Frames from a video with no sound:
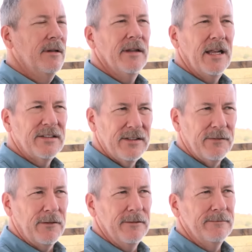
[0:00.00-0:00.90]
That's
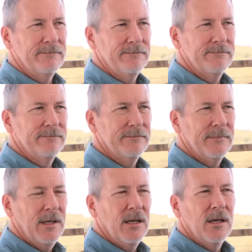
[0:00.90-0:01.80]
different.
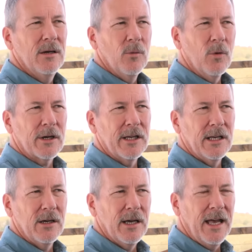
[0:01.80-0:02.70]

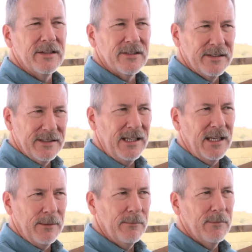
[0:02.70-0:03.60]
Working as a
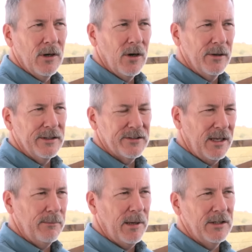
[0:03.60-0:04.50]
team on the
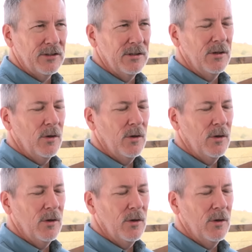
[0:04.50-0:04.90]
same patient.